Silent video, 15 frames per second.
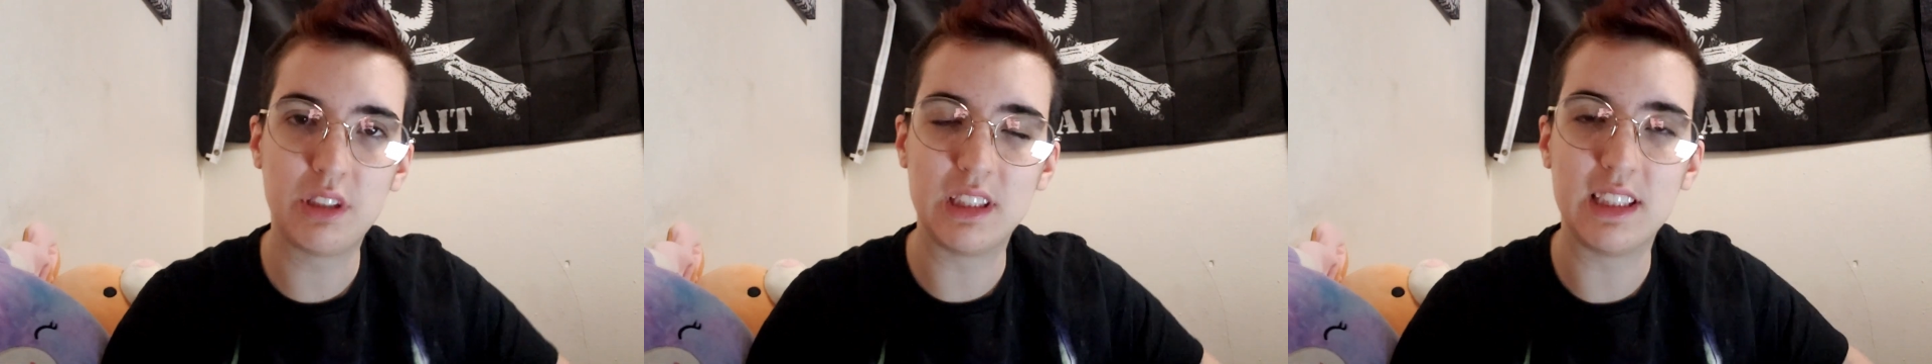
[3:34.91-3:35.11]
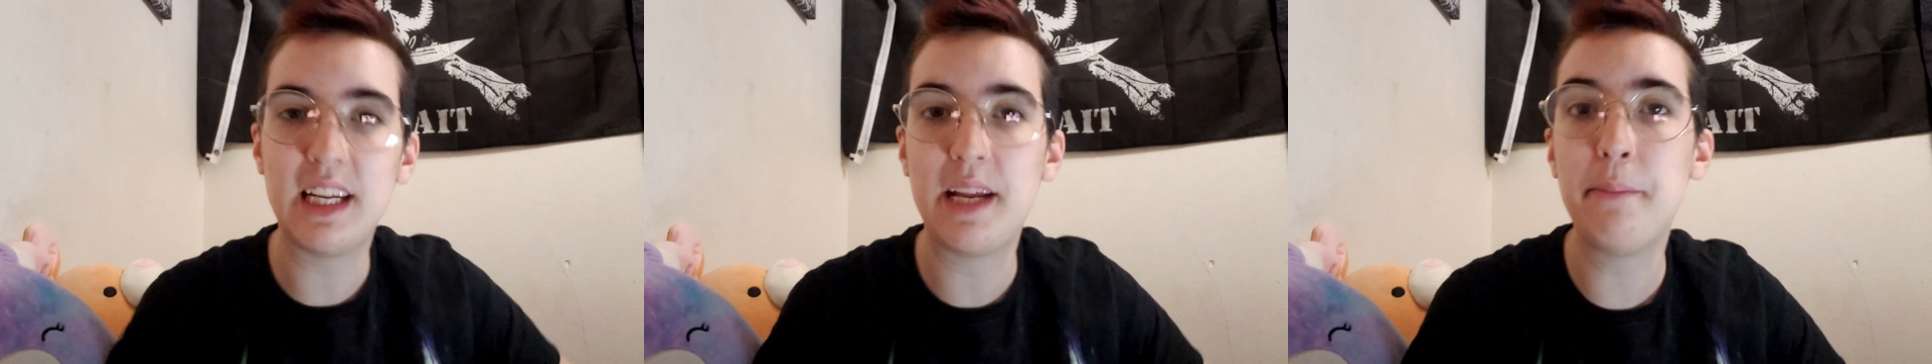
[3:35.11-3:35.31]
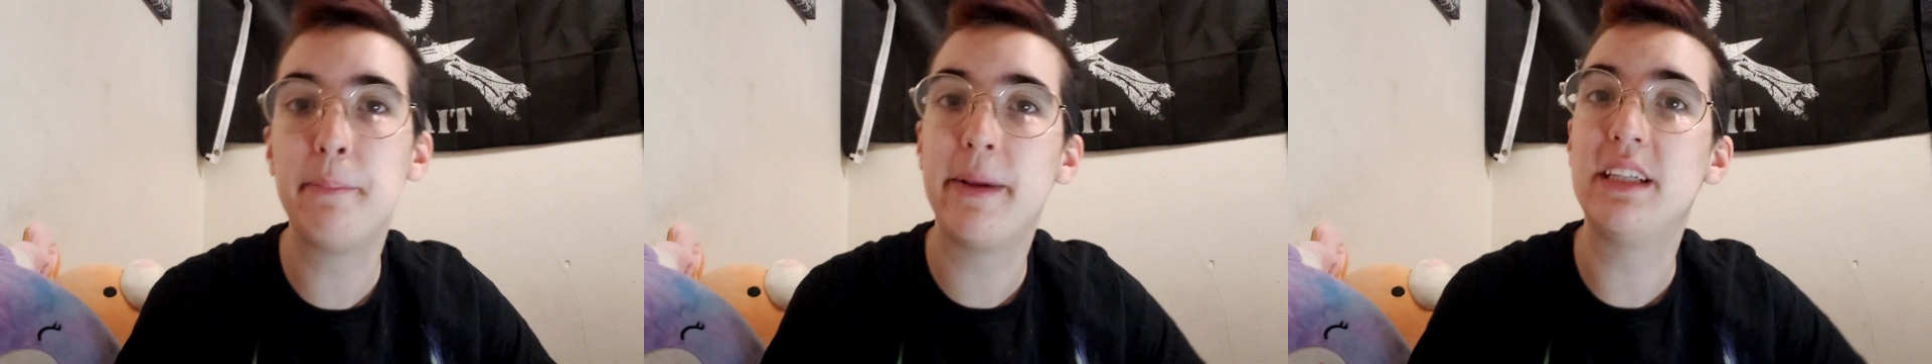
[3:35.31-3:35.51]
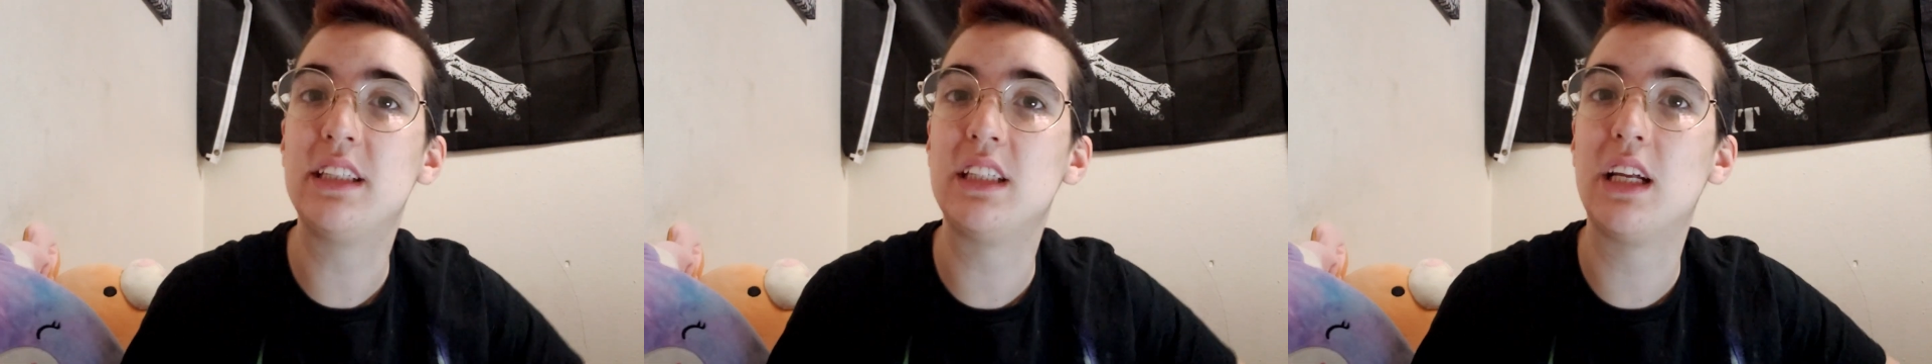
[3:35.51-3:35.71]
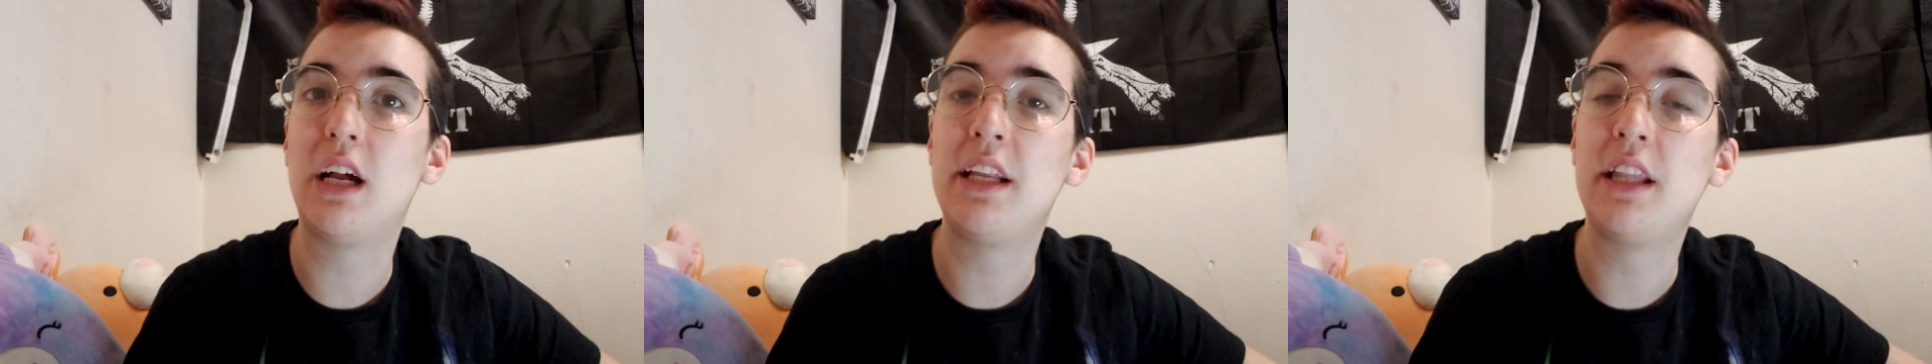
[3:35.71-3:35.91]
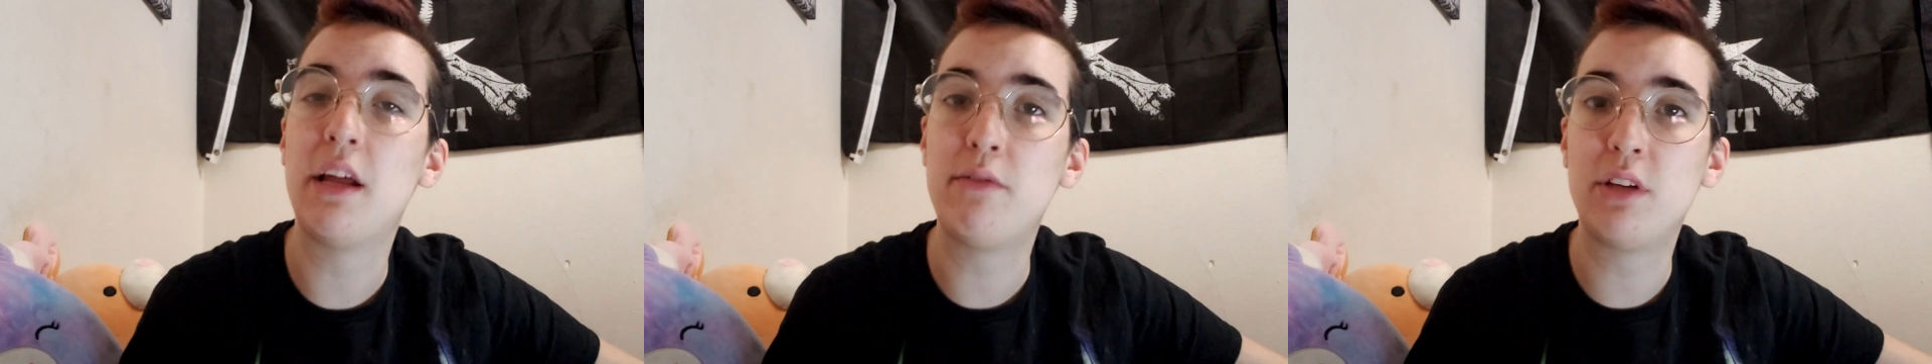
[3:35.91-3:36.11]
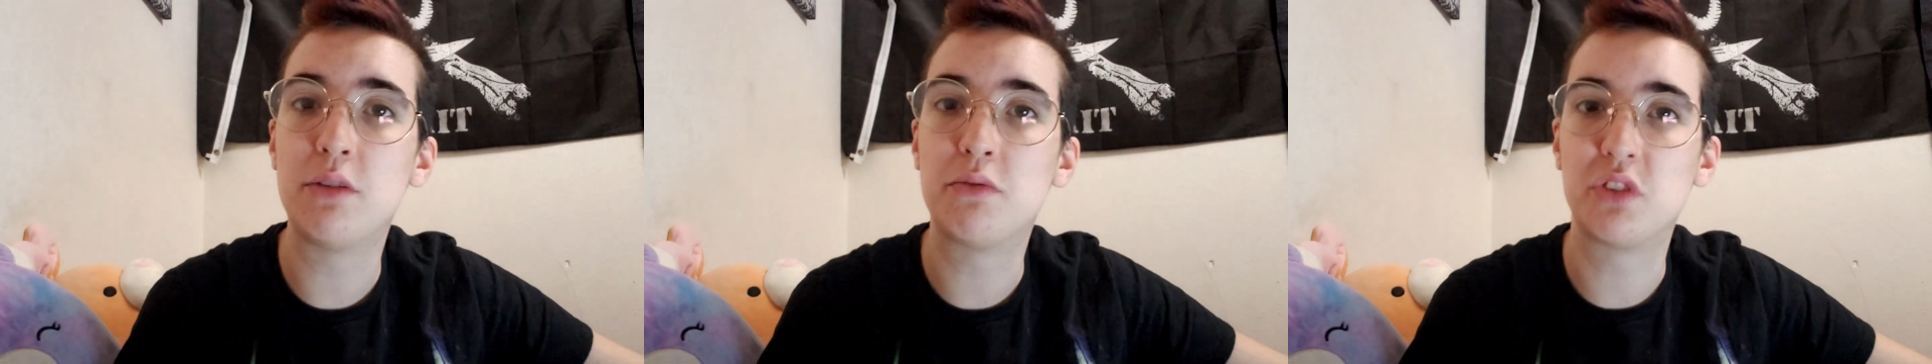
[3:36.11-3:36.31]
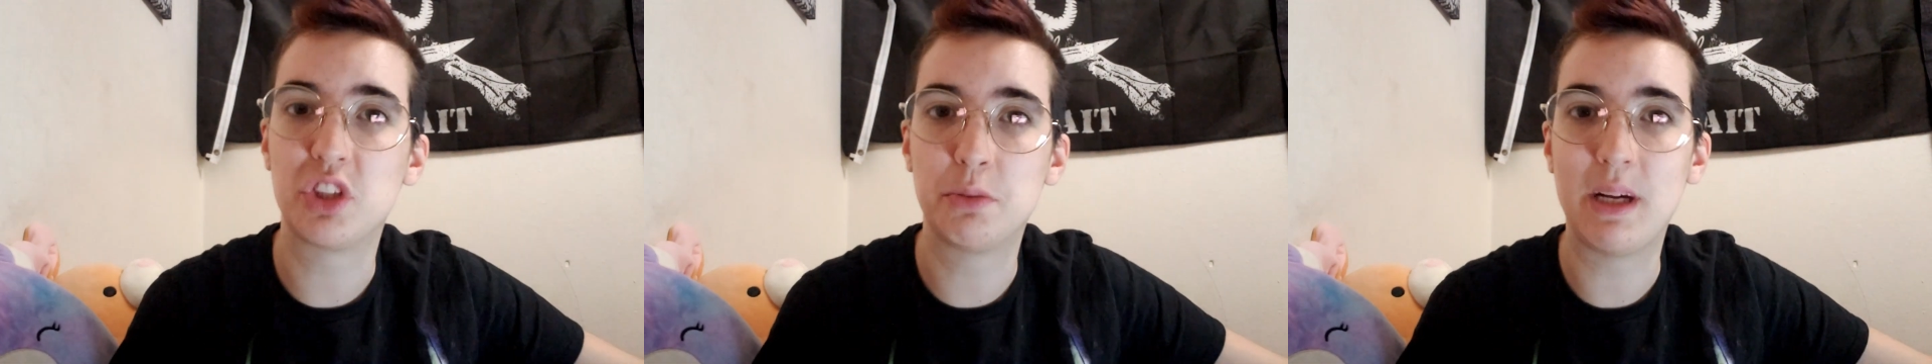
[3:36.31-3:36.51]
the same baseline level
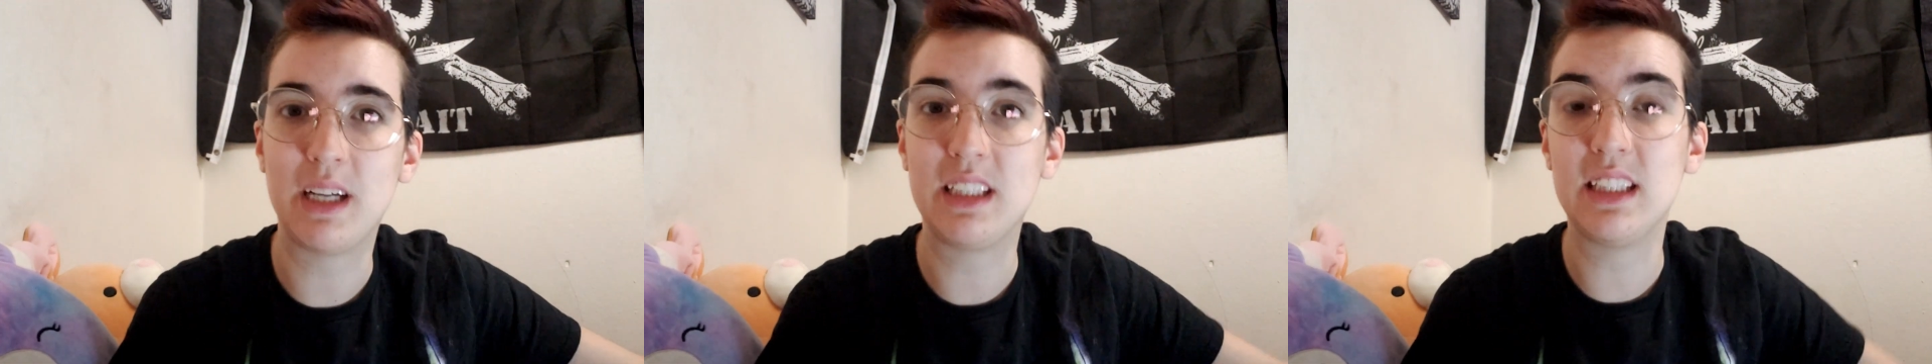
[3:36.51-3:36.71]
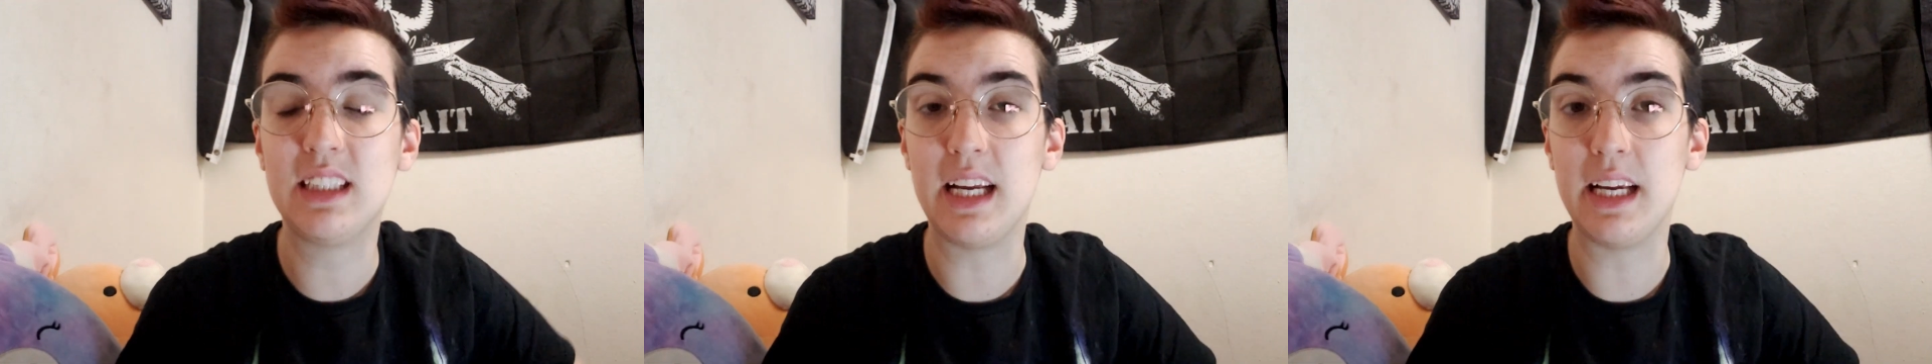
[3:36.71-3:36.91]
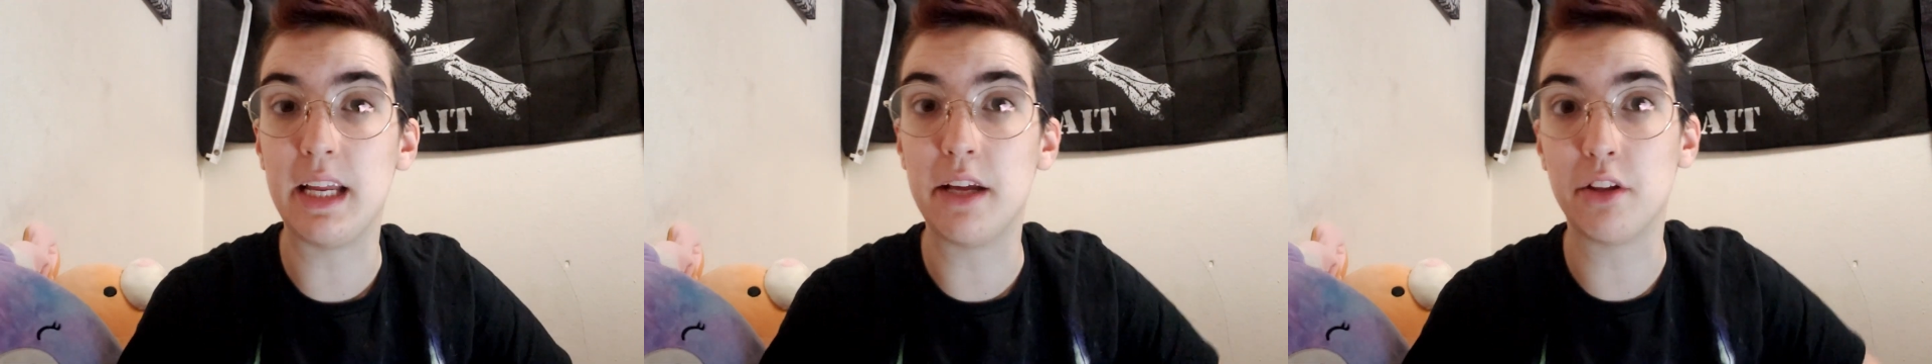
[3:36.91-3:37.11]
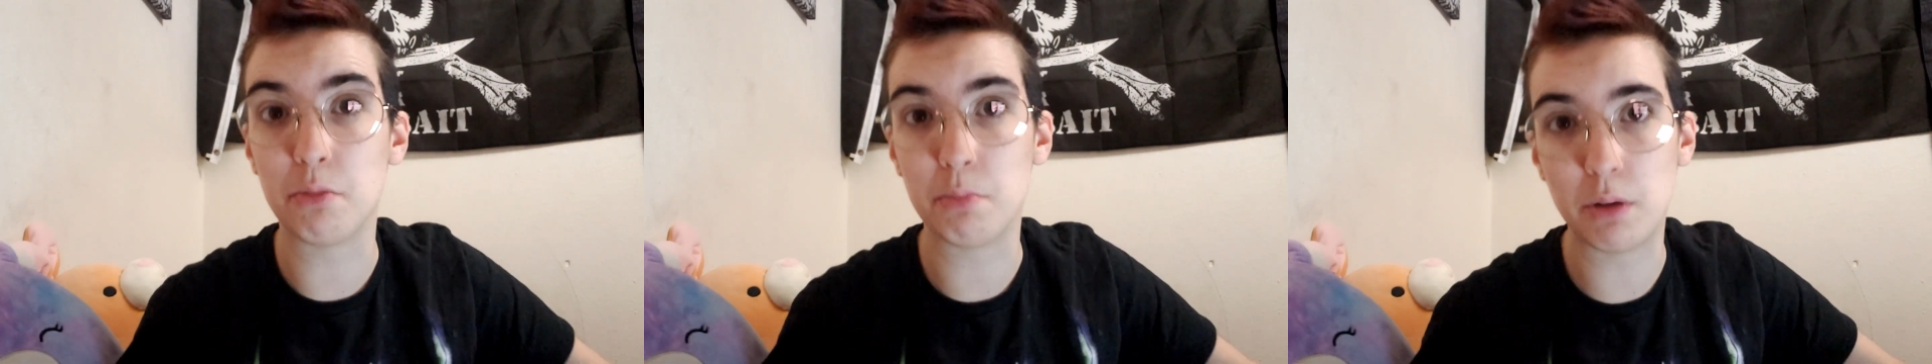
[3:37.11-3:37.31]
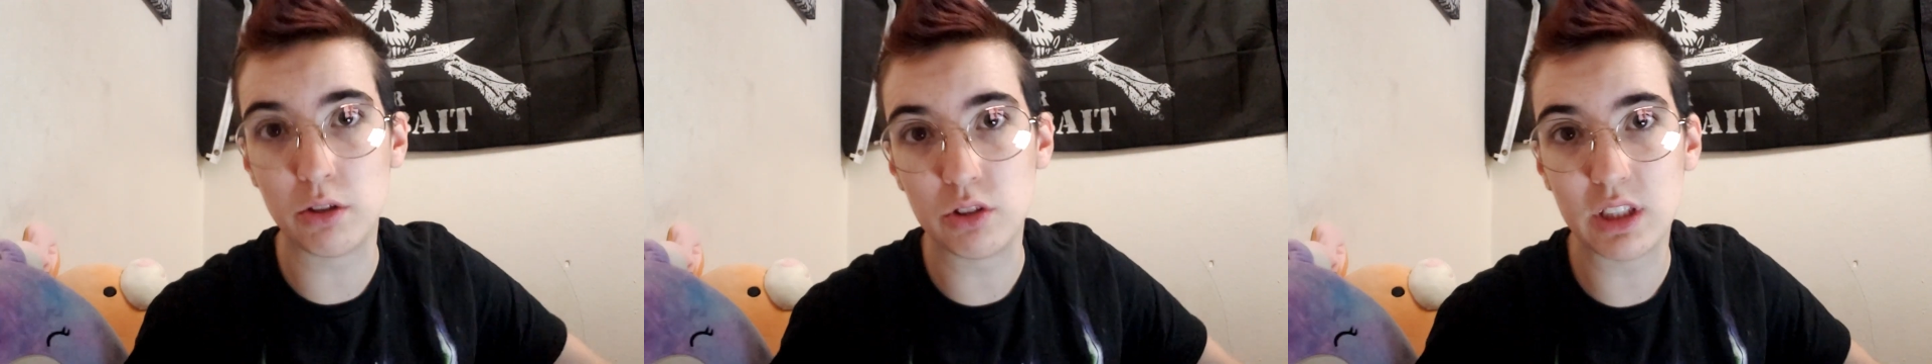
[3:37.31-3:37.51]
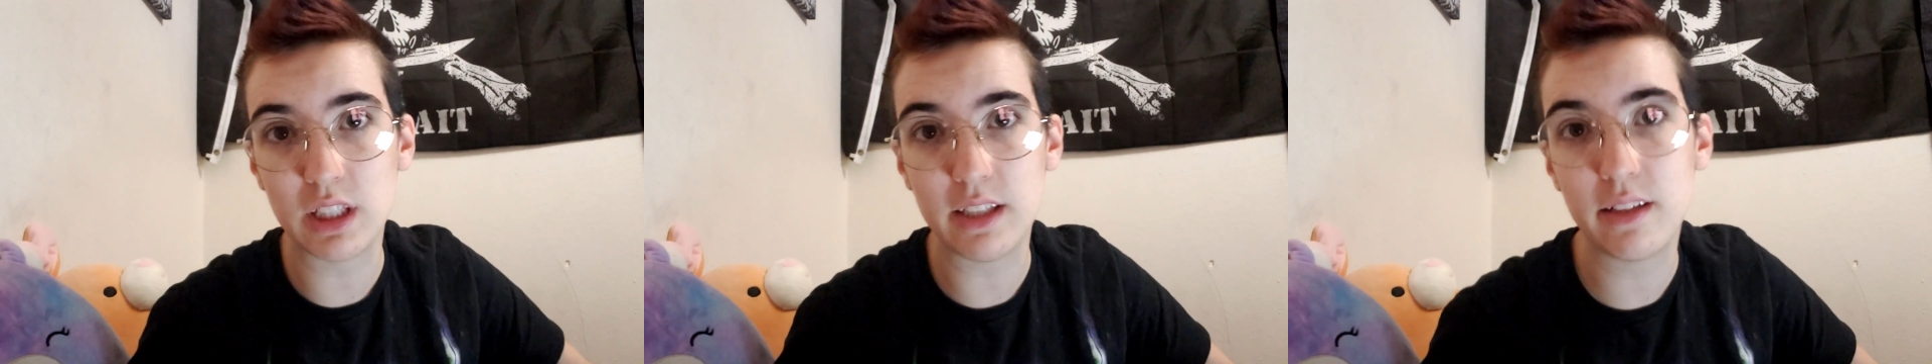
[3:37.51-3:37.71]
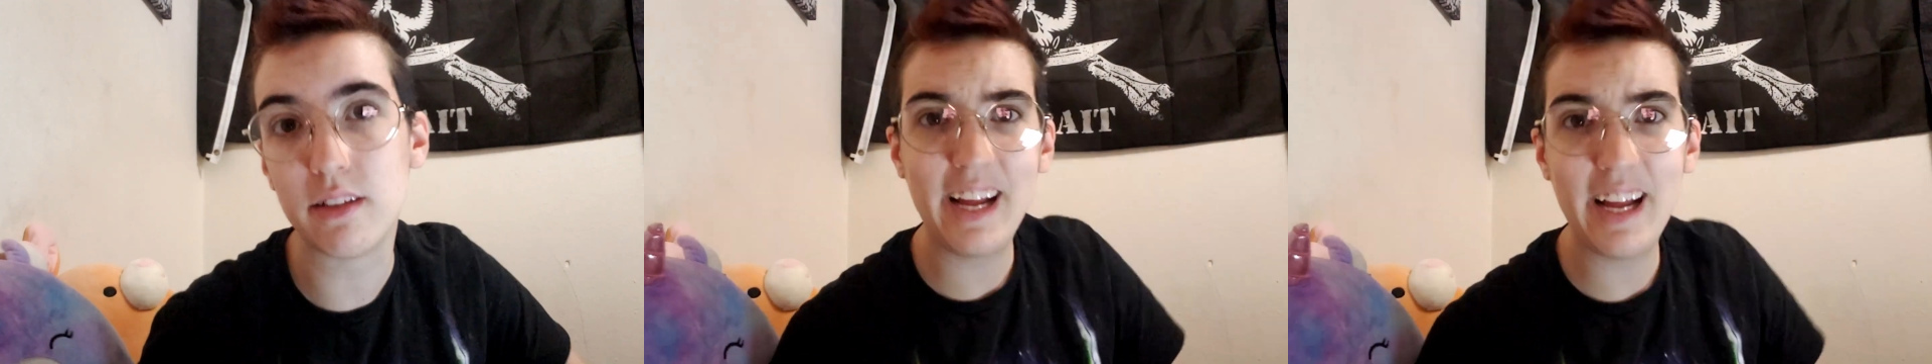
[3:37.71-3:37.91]
of respect as any other person.